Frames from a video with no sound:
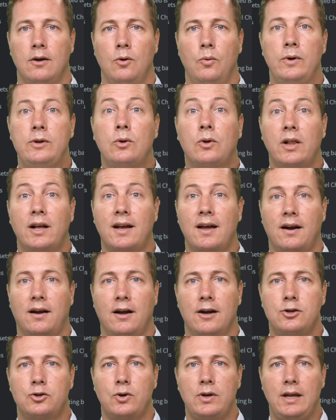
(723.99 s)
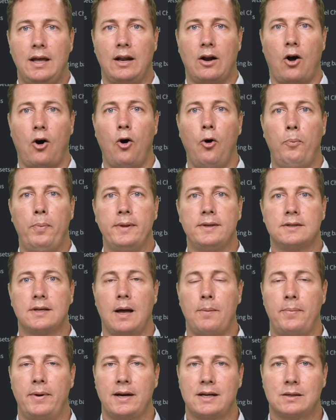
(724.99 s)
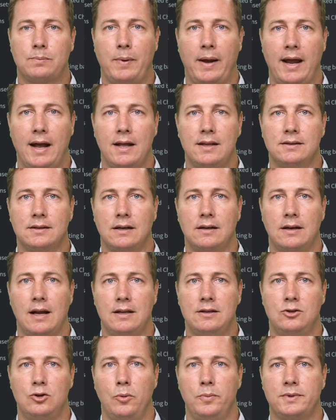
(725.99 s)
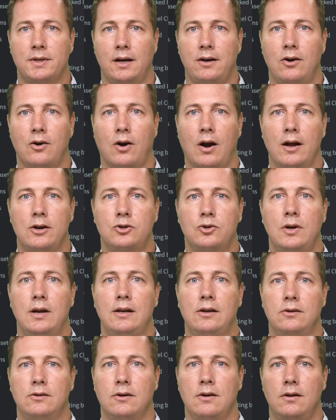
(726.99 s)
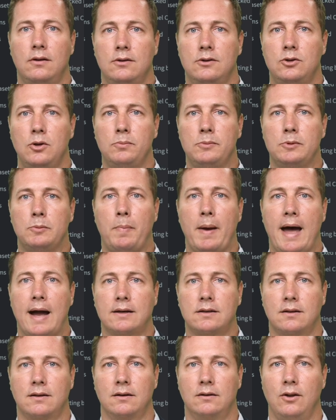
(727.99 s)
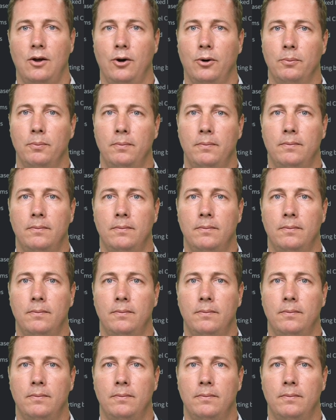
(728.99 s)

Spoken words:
When you click on a country, it opens up and expands and zooms on your country and zooms back to the globe.